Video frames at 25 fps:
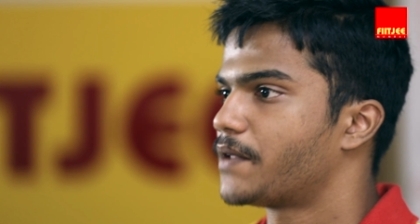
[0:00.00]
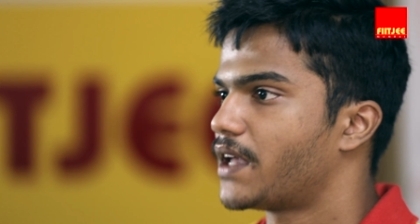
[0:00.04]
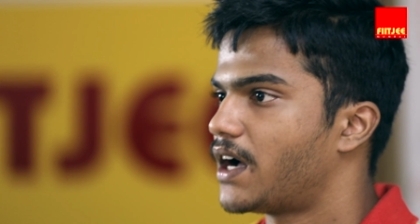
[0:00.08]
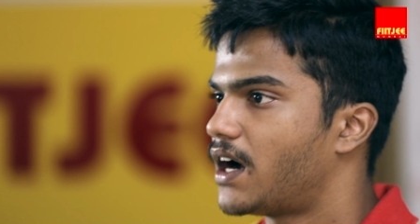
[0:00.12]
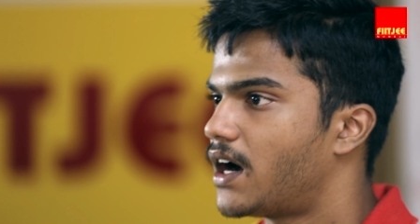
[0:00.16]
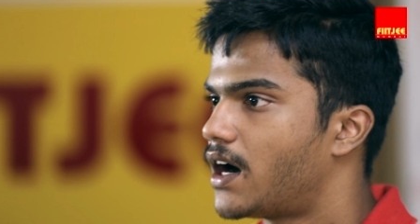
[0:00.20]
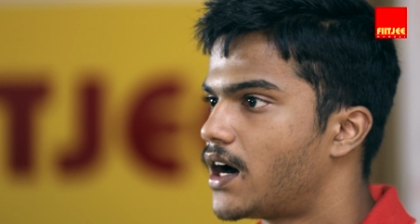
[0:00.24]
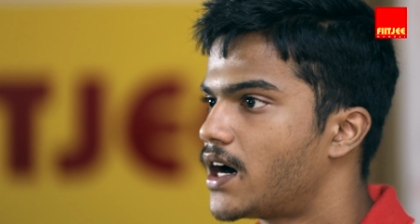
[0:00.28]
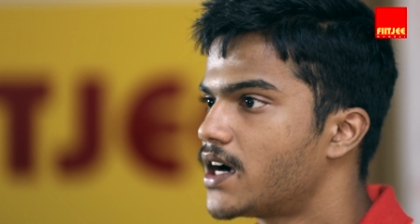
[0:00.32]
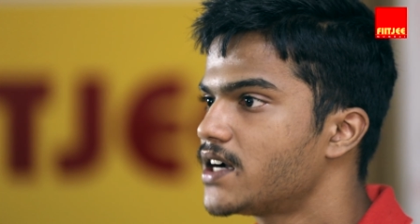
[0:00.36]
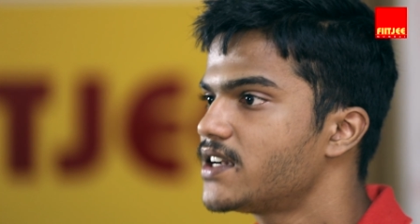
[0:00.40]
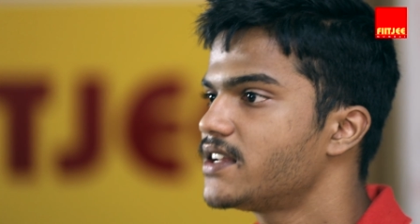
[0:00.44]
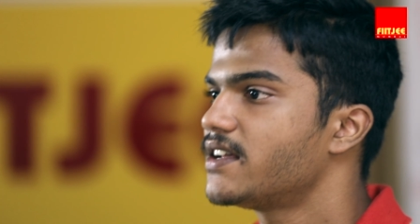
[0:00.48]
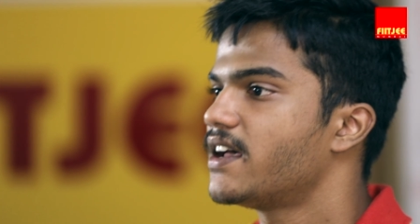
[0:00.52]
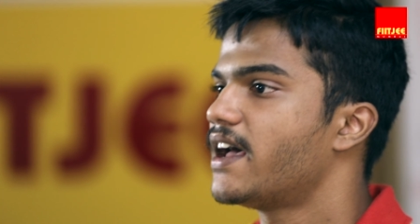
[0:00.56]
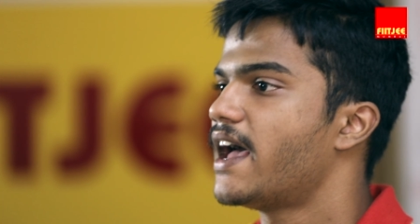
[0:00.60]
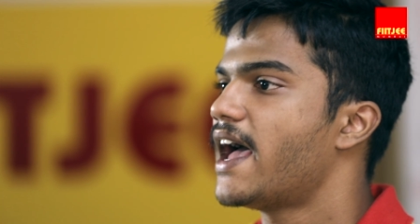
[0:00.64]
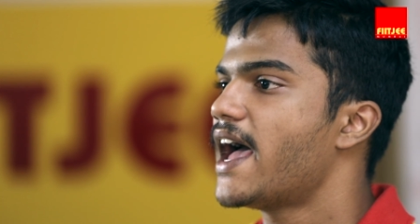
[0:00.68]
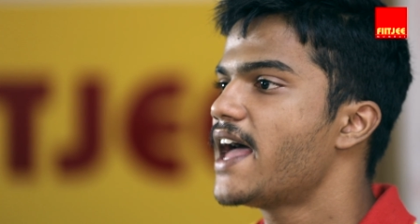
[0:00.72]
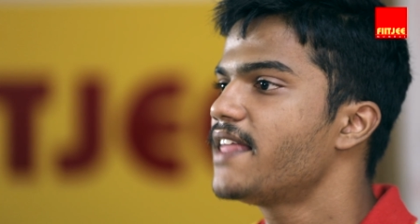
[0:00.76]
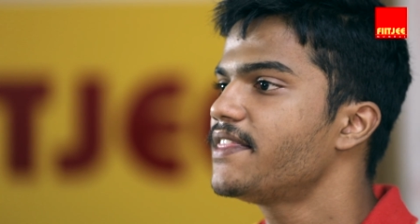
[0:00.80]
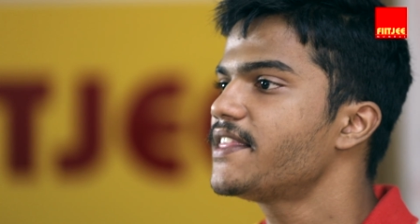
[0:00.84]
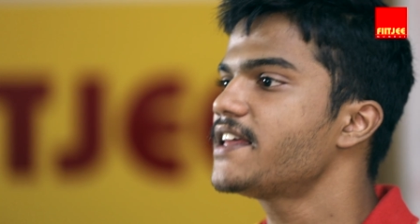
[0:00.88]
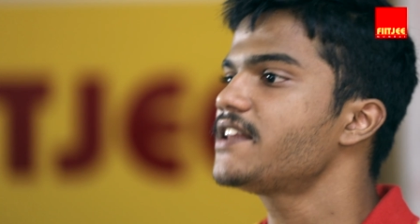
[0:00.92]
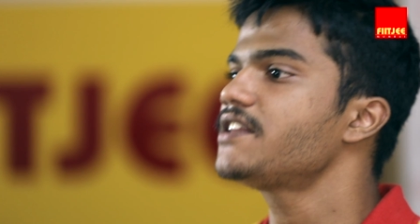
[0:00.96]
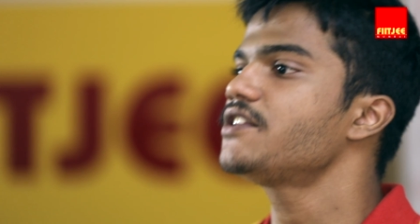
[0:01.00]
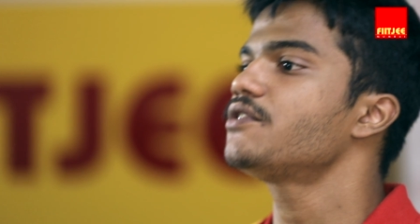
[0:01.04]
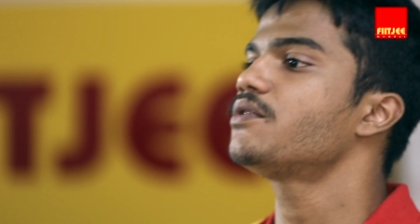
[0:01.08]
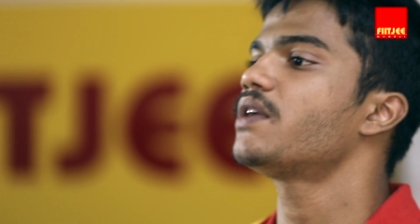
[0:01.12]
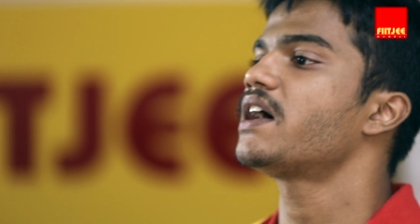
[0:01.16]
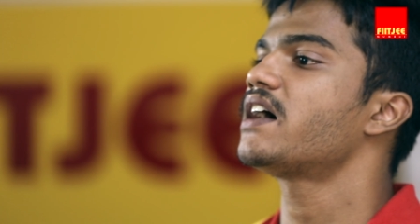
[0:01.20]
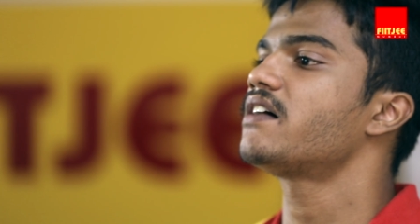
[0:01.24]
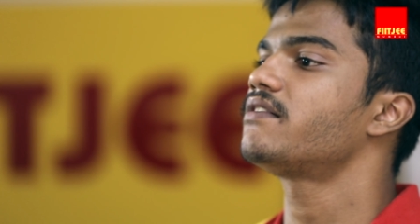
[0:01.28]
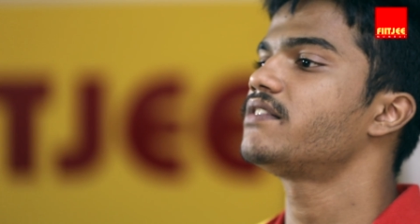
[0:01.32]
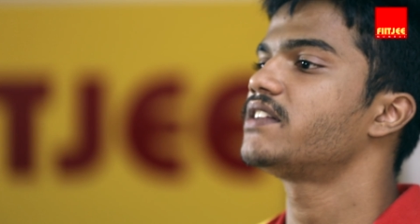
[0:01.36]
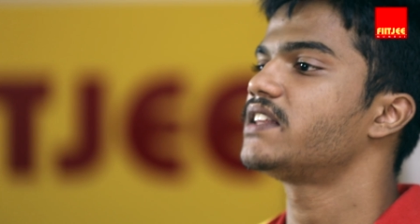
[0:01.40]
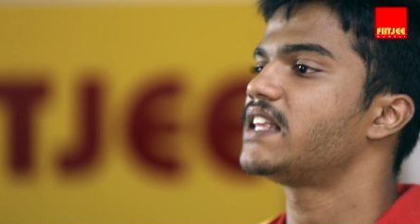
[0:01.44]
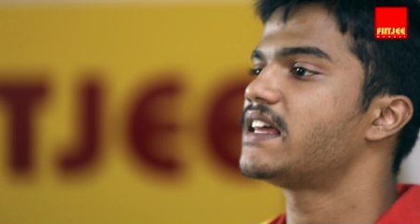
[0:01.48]
hard, and then you
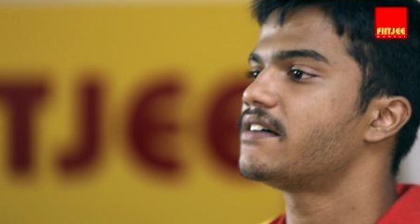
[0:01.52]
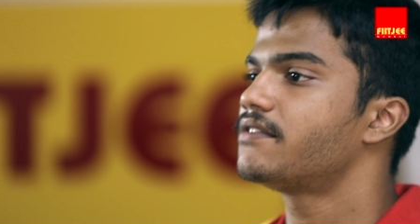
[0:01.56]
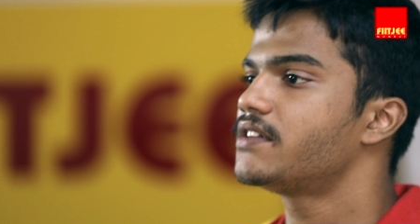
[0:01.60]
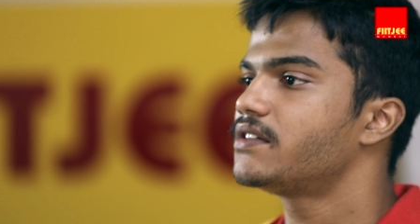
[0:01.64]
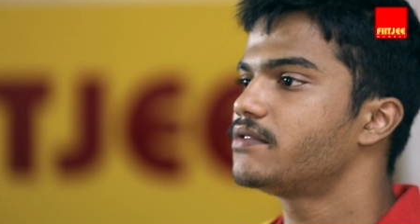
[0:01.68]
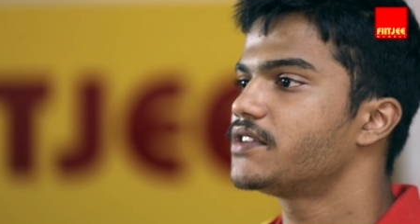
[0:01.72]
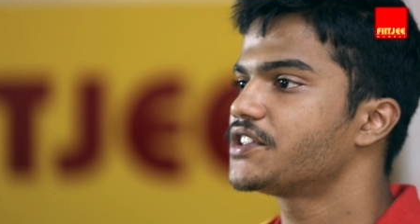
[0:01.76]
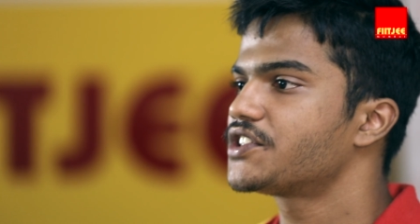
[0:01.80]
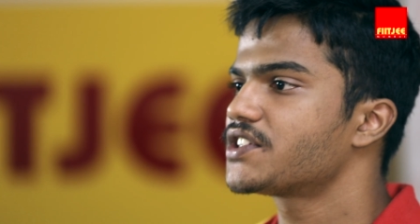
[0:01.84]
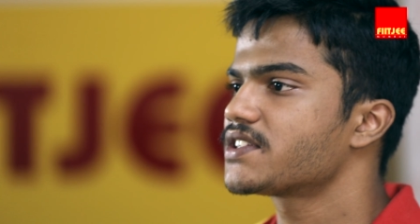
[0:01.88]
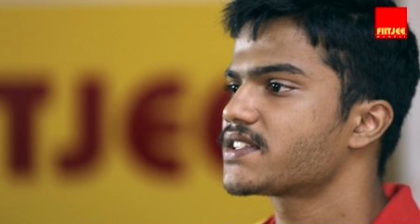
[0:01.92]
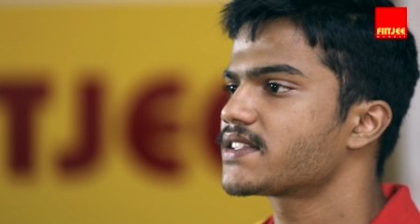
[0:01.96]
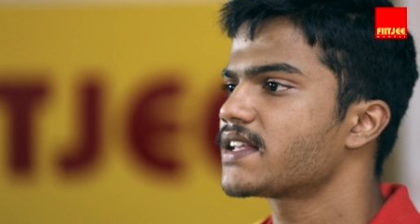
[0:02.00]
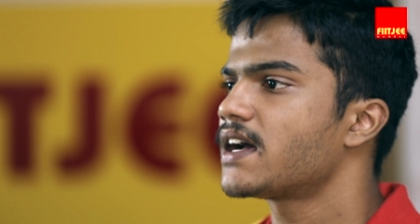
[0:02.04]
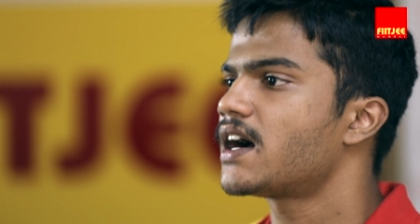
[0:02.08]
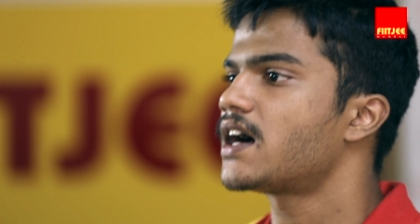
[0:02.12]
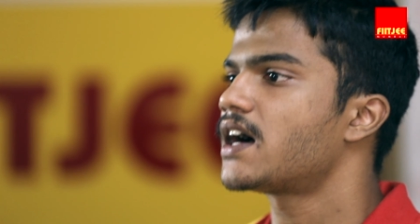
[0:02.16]
have a level which is